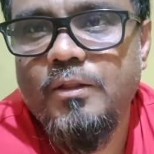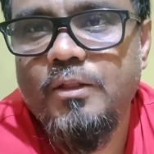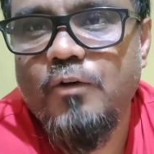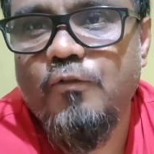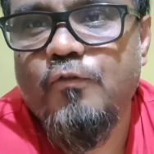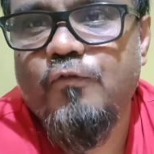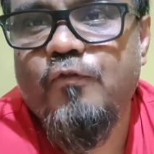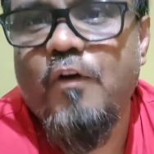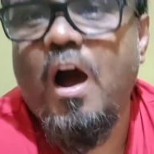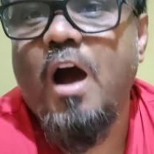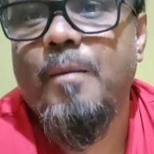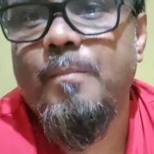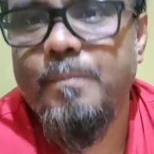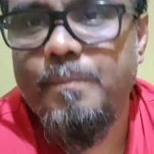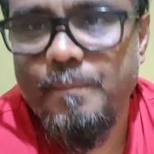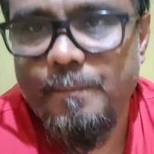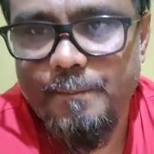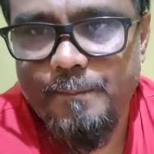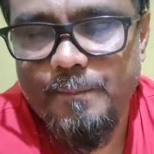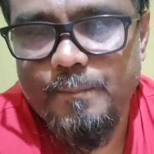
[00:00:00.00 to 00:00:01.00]
the
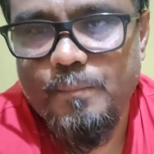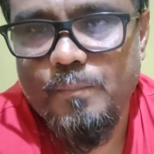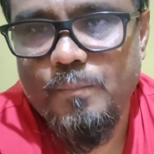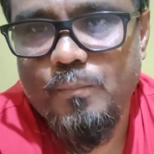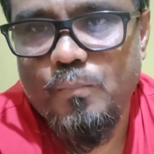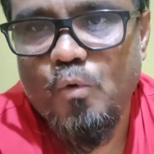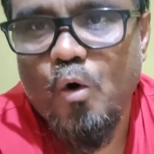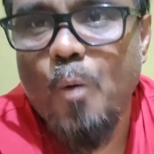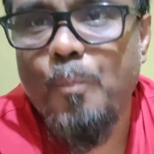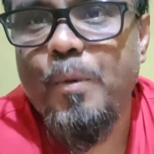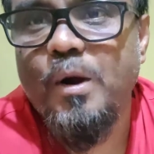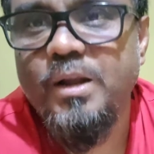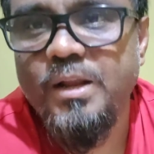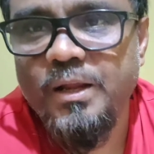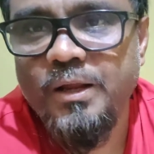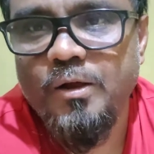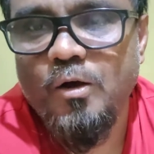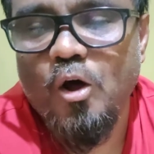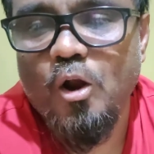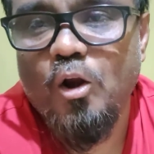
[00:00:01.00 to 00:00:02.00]
firm
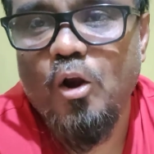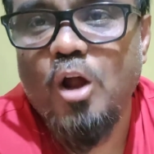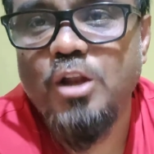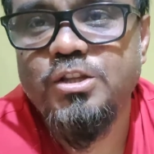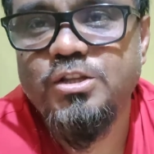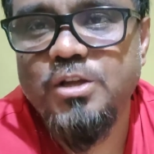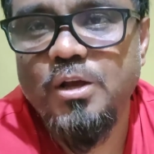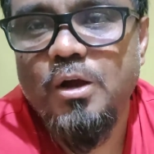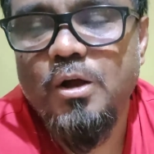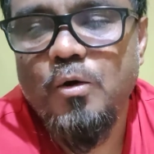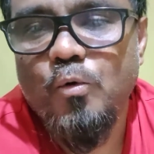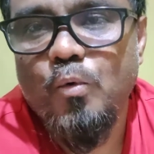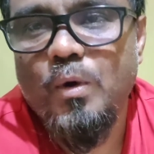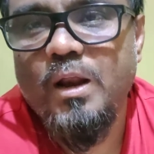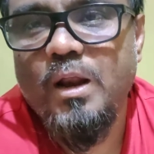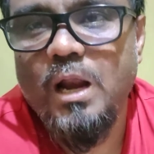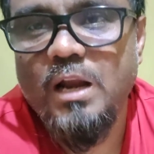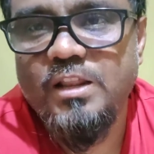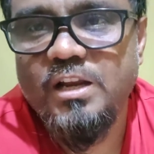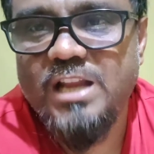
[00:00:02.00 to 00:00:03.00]
opening or launch,
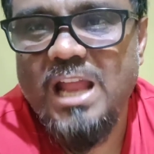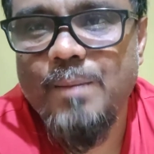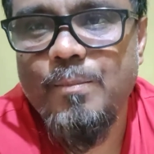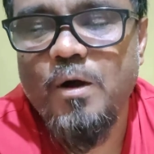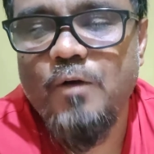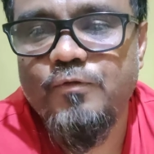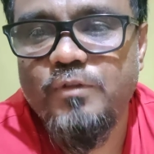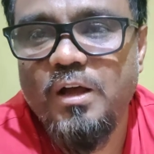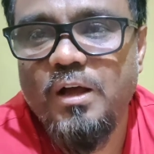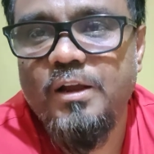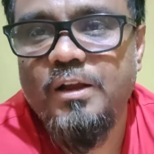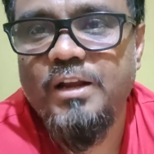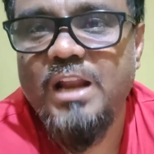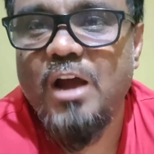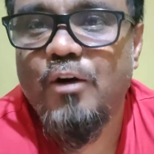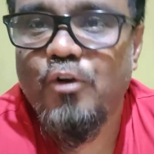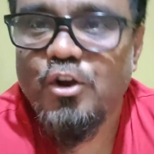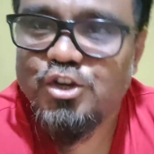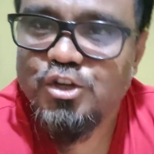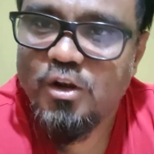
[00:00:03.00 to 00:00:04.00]
at the time of the
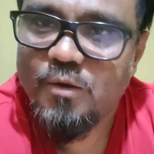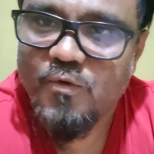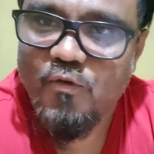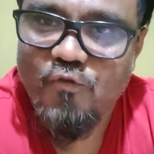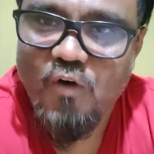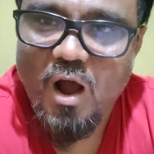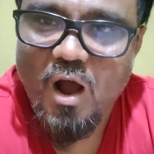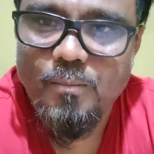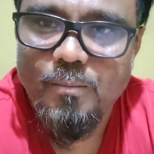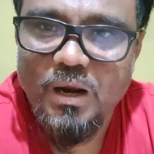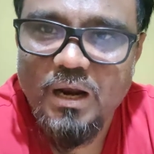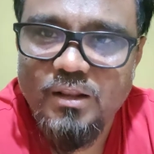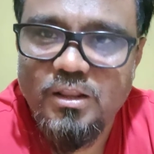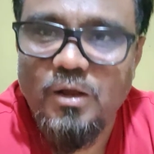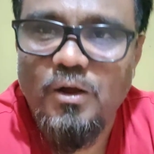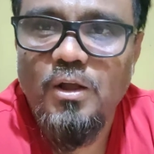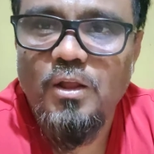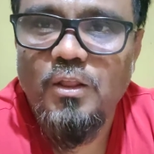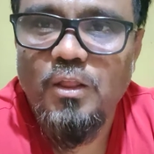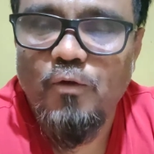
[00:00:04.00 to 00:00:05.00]
inauguration of the firm,
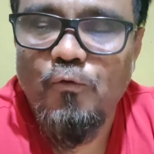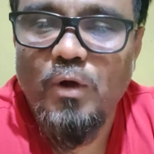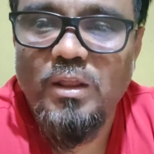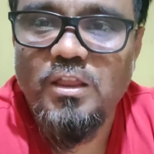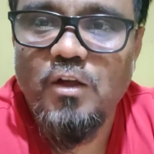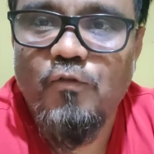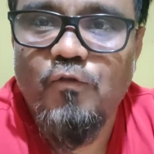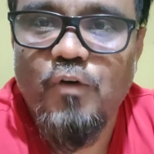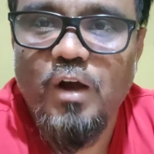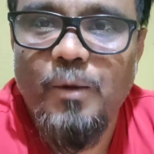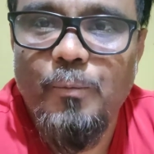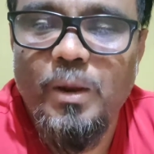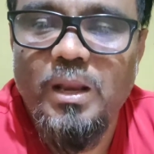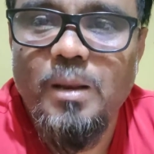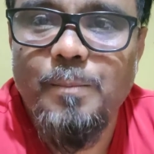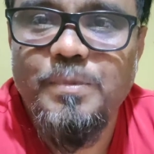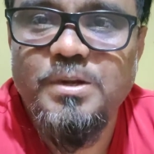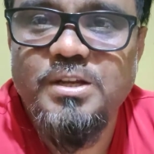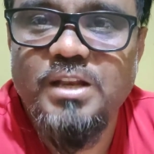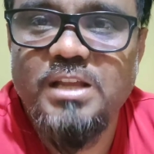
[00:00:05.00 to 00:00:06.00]
when
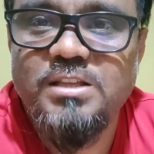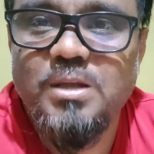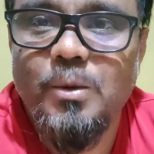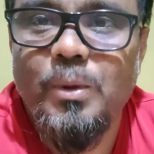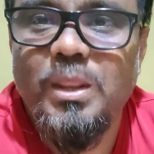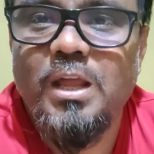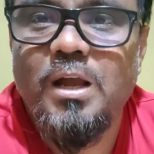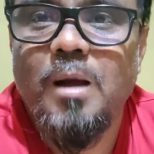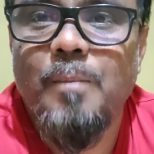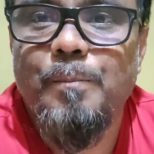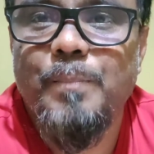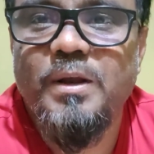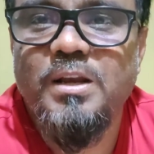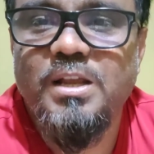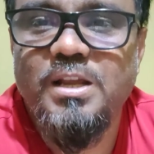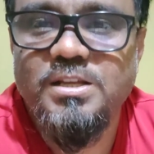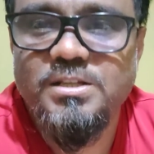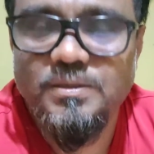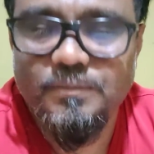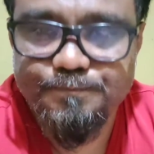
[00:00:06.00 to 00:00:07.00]
the
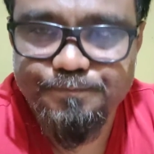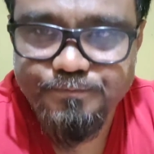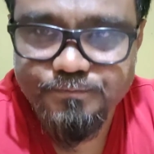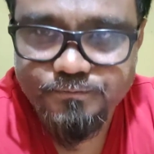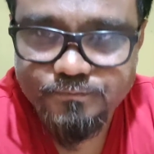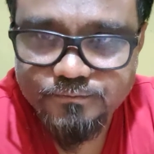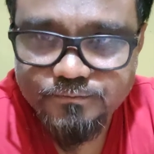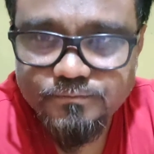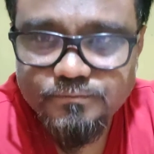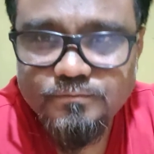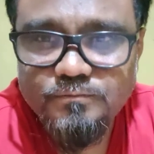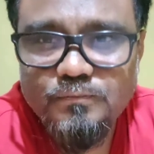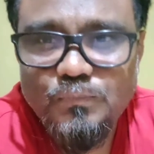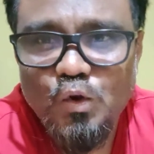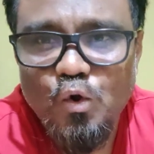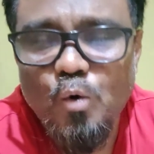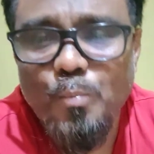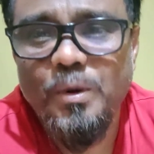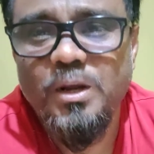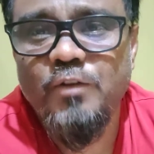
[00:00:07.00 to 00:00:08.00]
company is
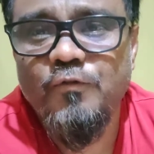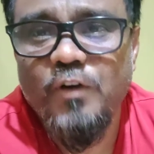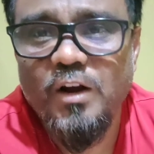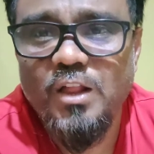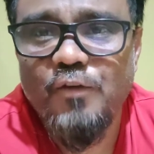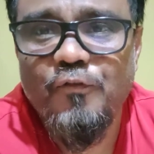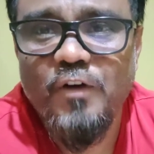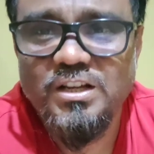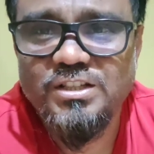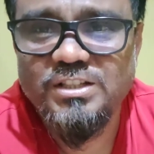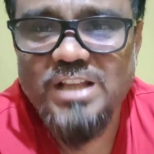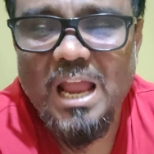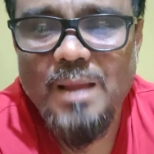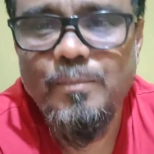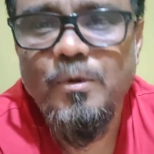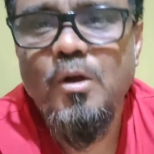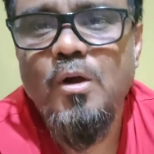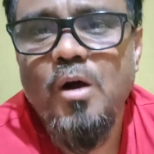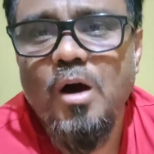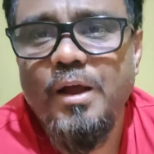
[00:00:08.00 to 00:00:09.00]
opening for the first
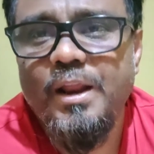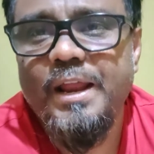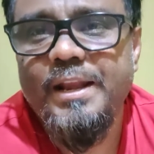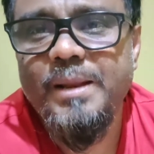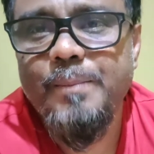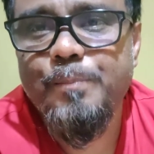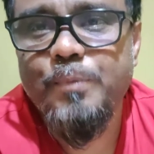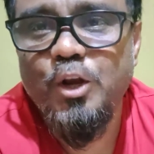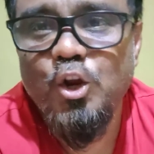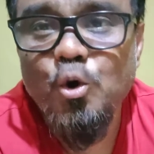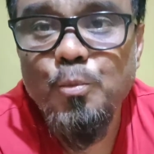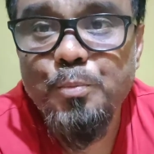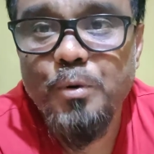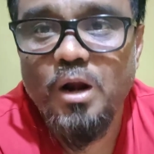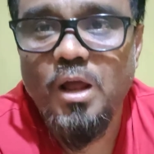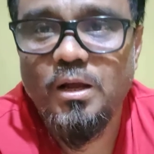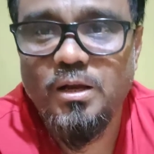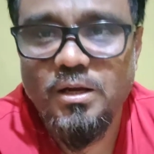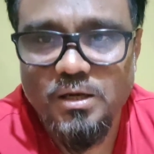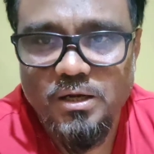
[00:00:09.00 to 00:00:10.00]
time, or any new
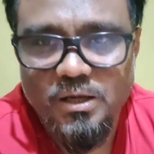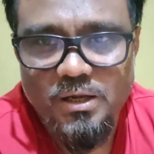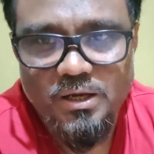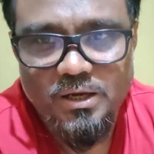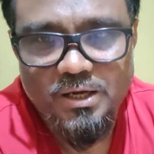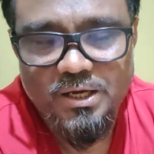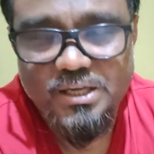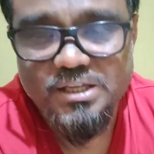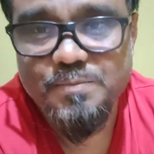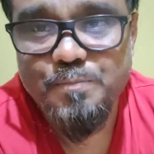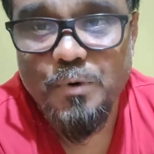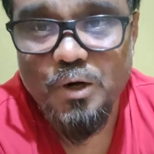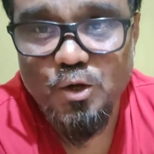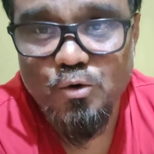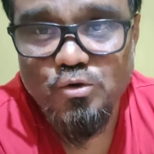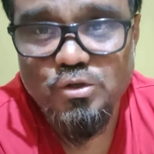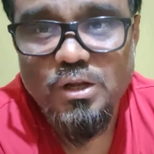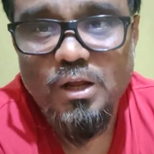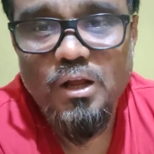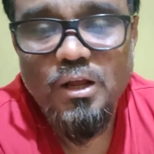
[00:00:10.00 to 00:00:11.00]
product is
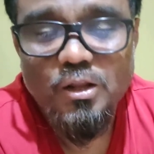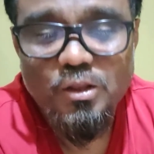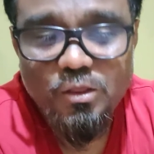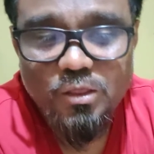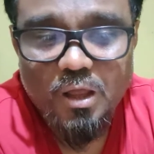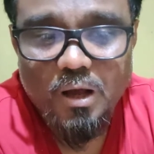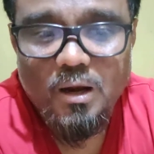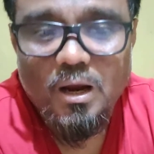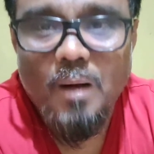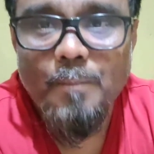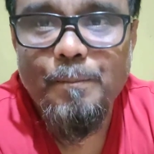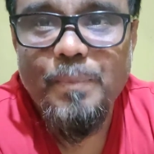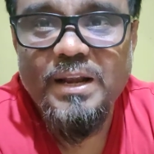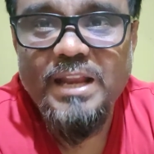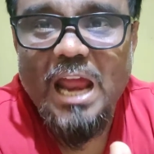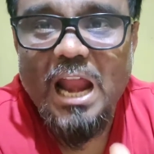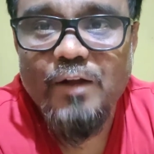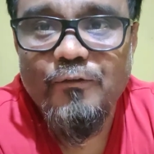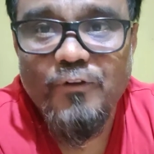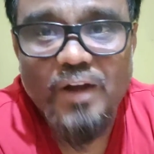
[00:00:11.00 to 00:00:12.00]
produced, the
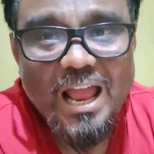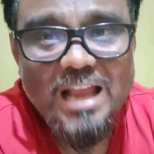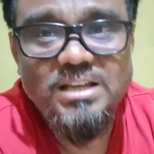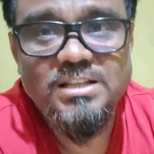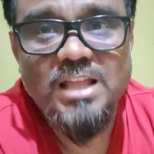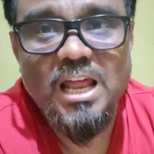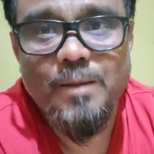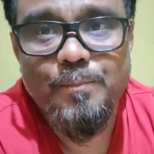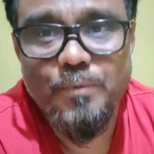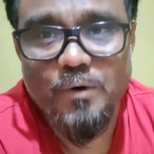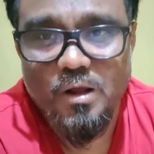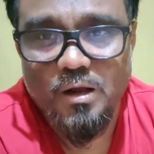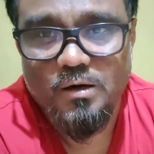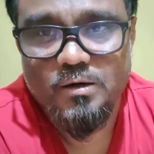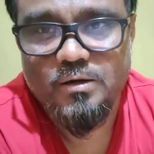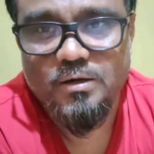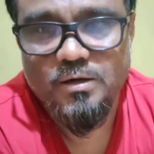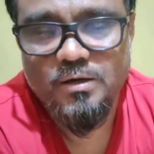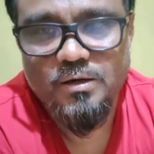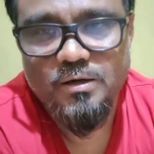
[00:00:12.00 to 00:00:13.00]
company advertised that
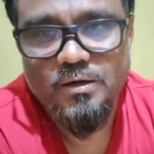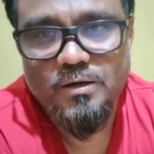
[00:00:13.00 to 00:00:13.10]
product.